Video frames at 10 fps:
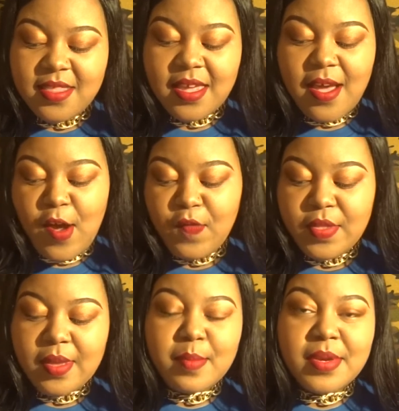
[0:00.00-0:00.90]
that
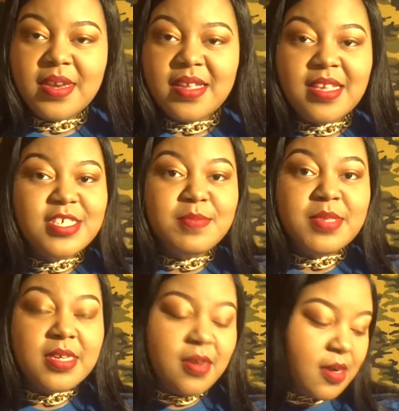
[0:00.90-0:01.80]
often, but I think should be
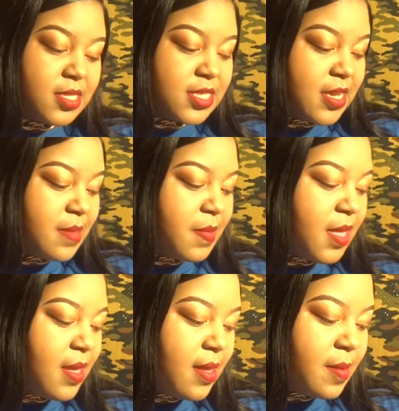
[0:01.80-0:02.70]
done all the time.
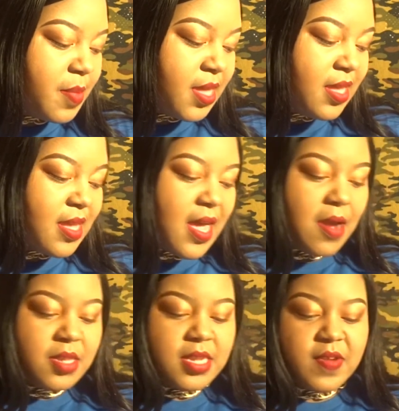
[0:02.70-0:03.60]
But yeah,
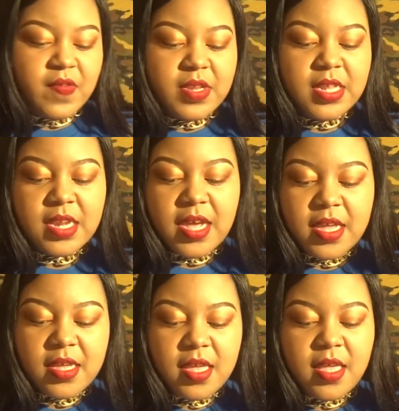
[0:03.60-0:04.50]
I definitely
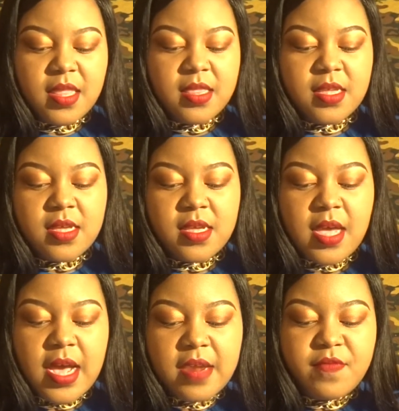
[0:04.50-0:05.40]
like the
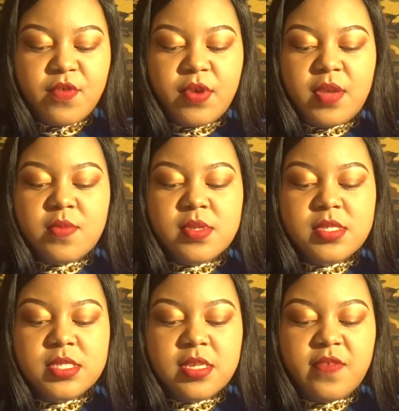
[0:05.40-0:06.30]
olive green
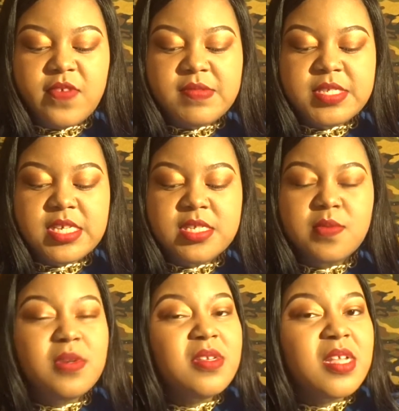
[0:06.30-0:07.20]
ones in the 15s.
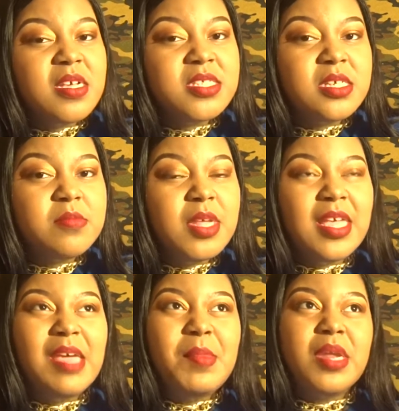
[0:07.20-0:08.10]
What are your thoughts on them? They
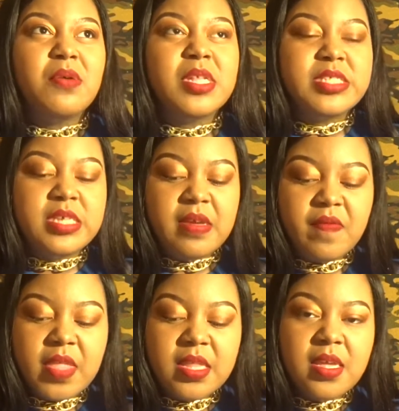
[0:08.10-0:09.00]
came out on the
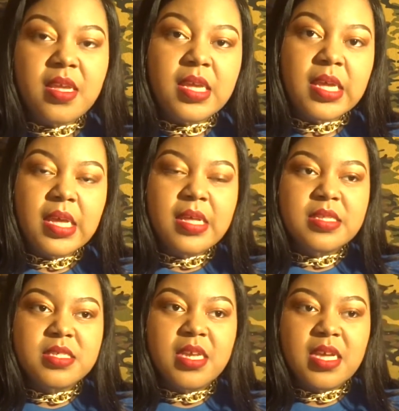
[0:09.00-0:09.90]
10th, I think.
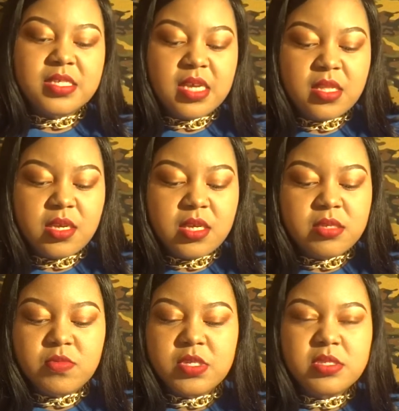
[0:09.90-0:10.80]
Today it's like the,
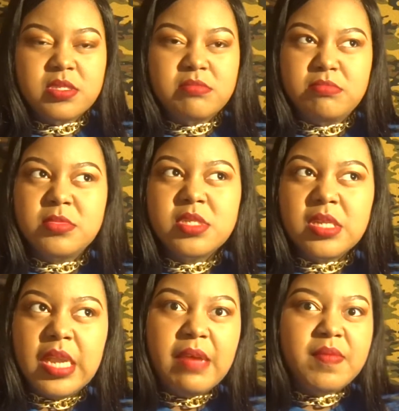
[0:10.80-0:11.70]
what,
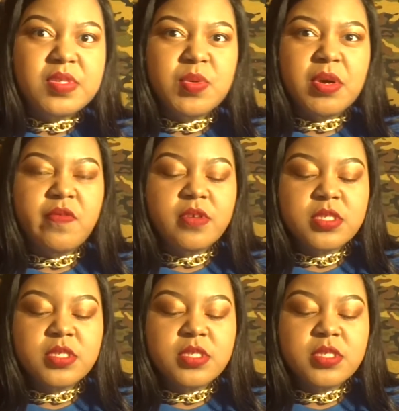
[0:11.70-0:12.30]
11th, 12th or